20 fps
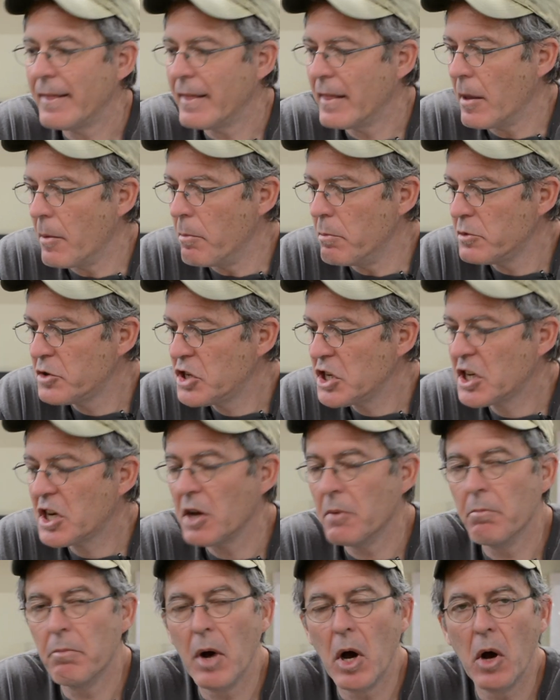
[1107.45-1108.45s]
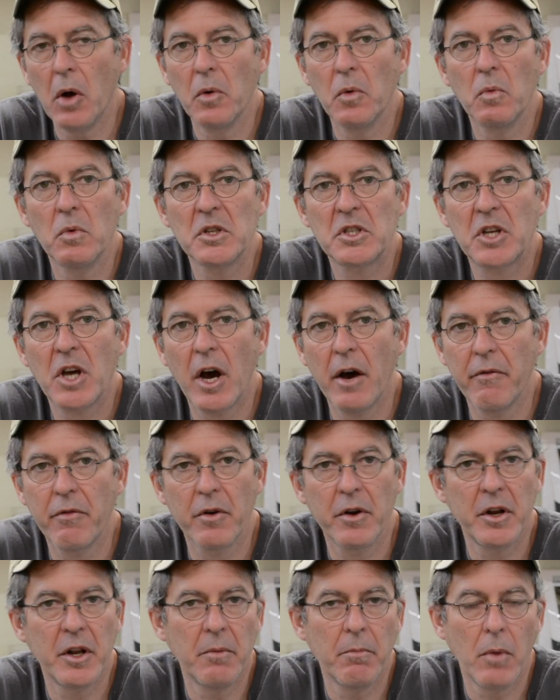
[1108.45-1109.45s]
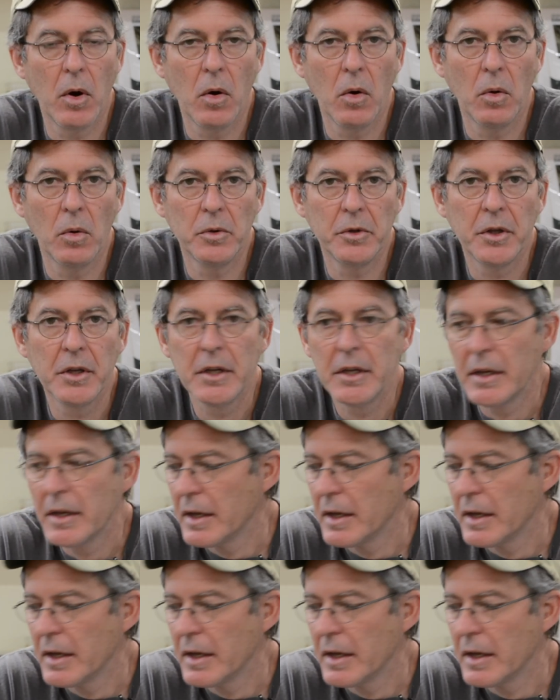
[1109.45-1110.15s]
the chicken bone was covered in mold.